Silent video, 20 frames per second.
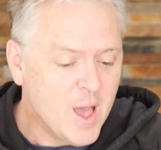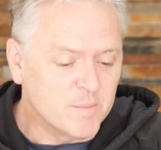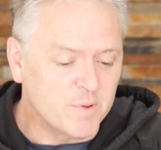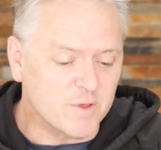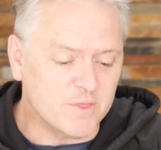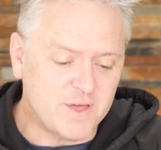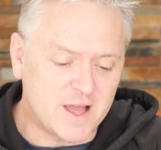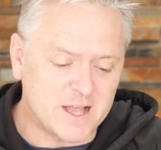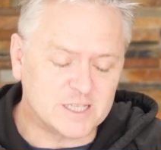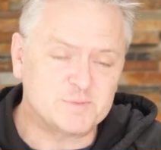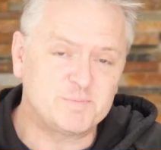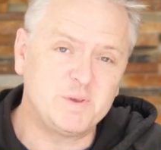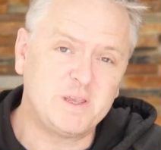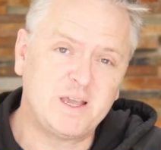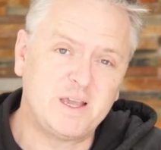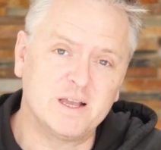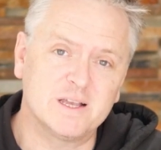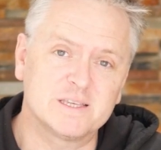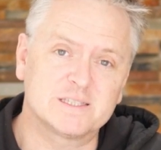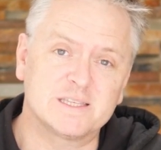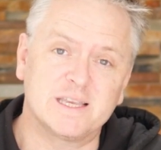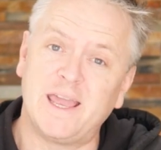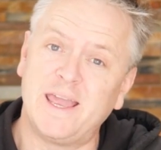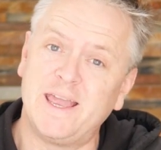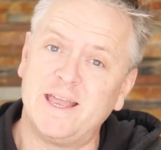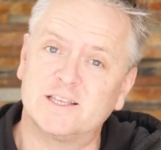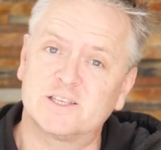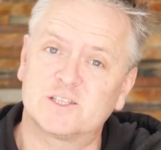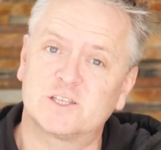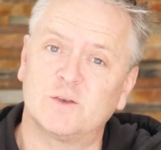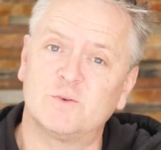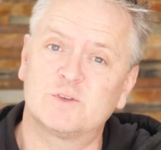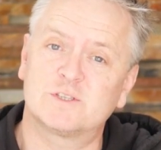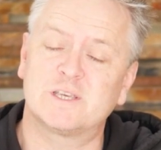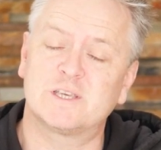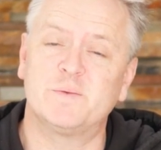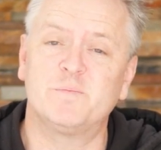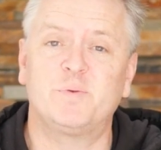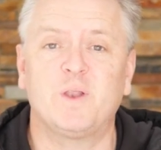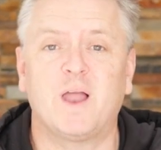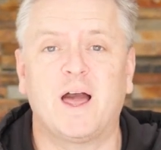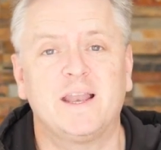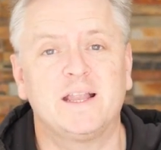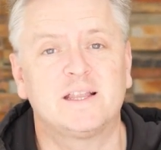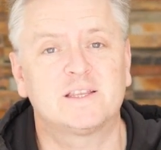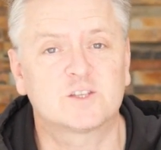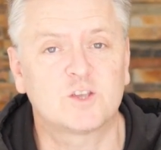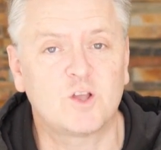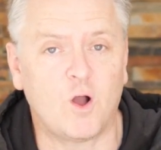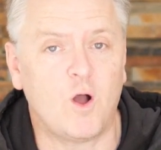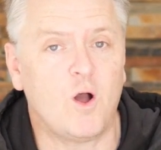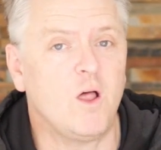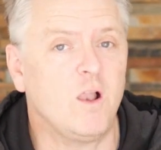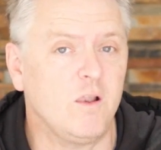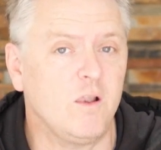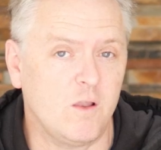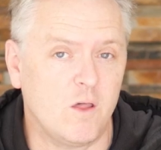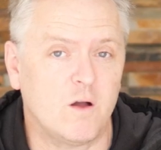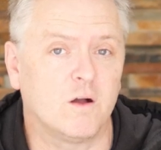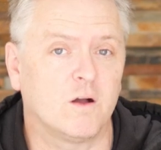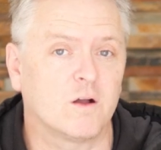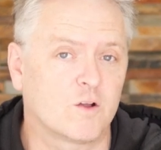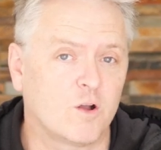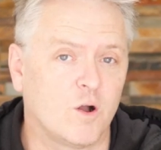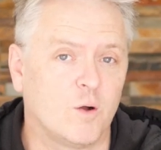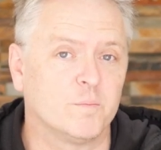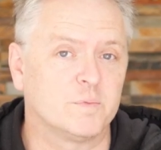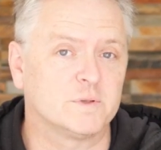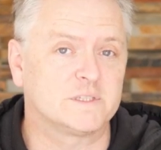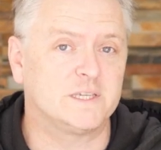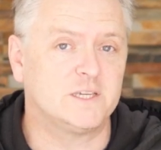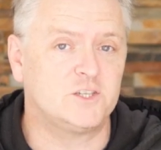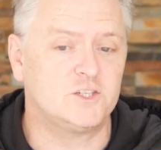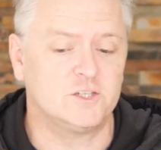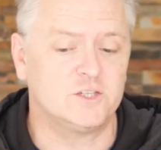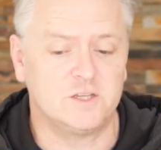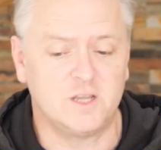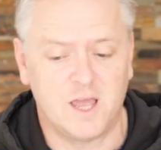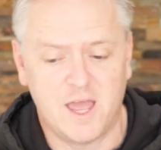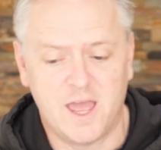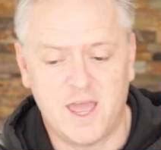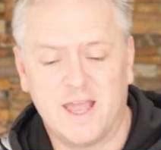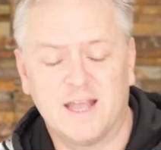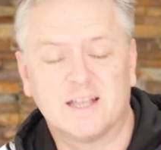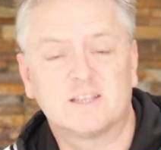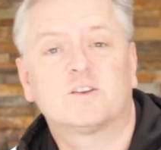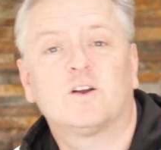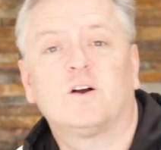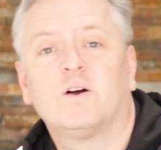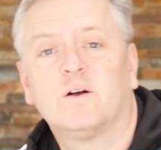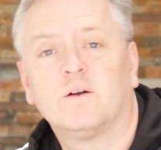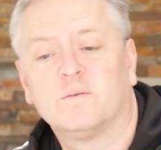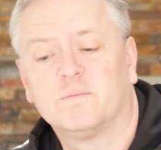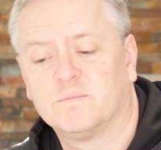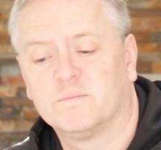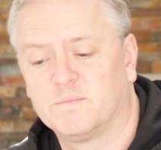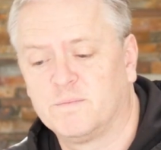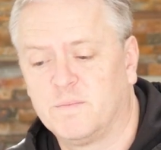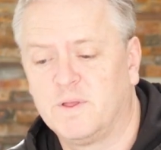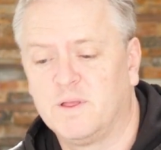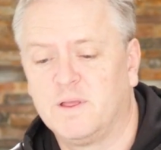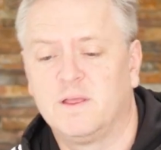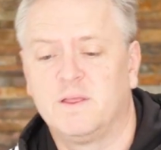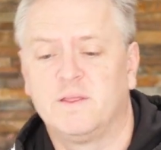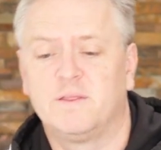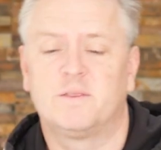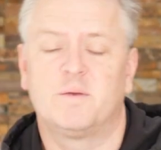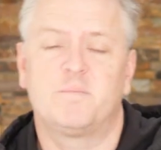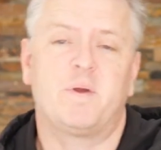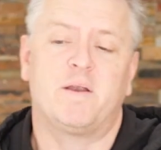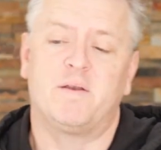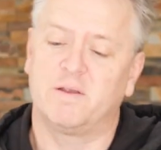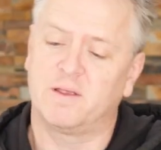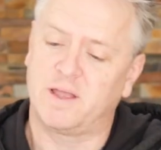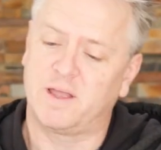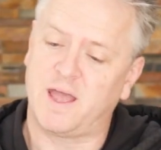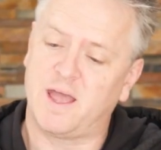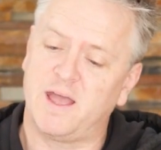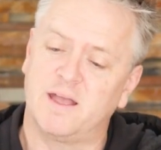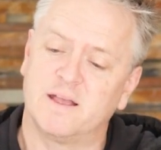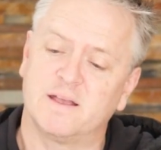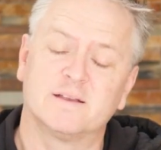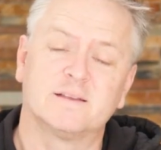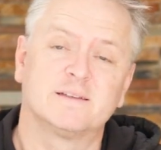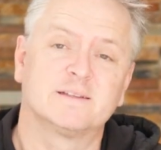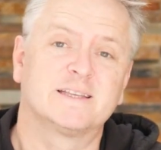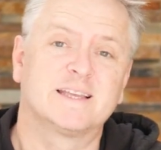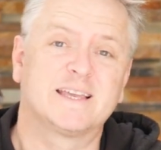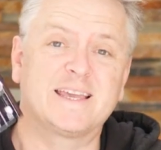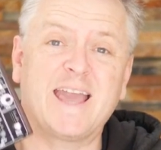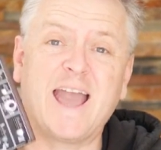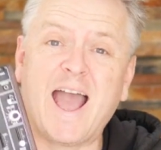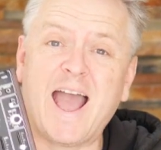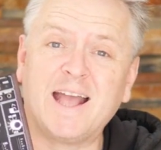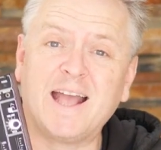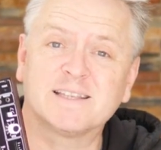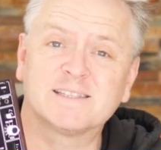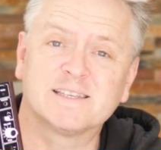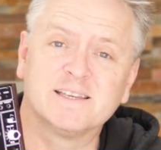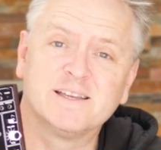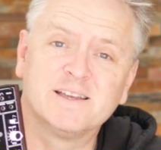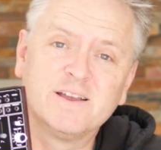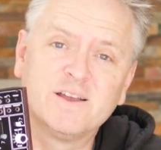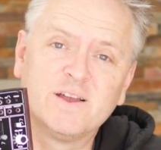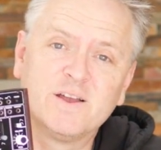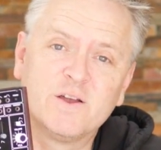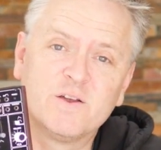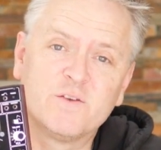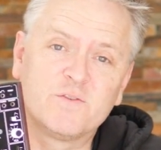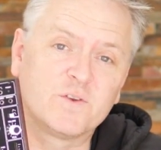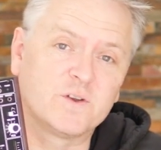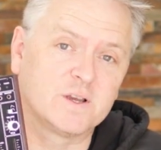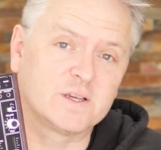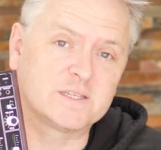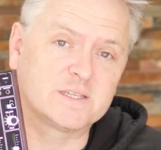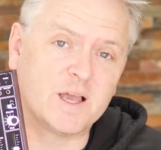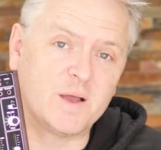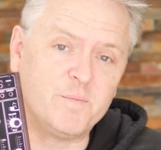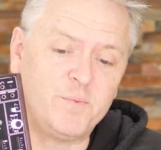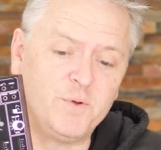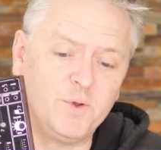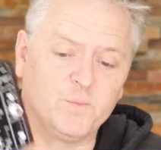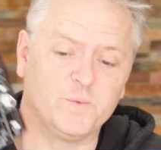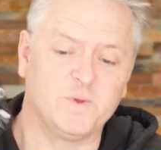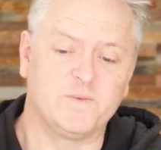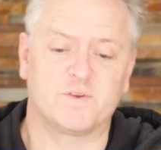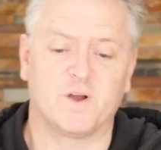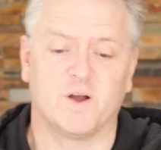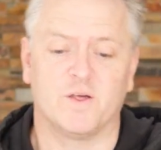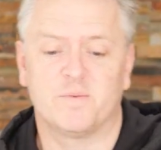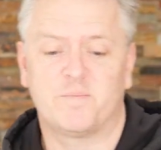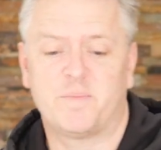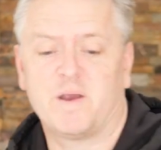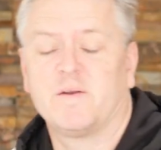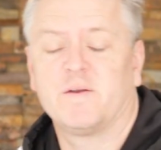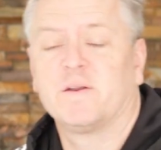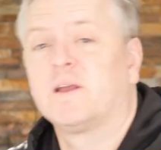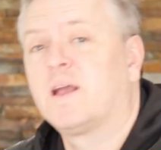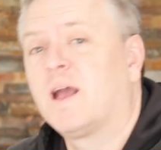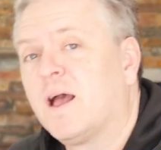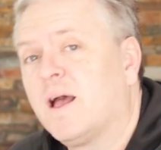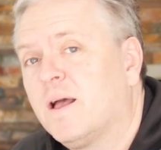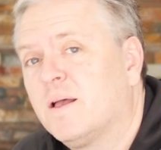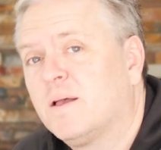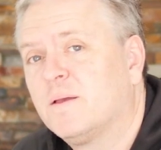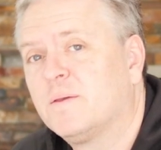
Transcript: But that's because it's so simple and it's got a lot of competition. It's got the Behringer Cat. For example, we've got the Behringer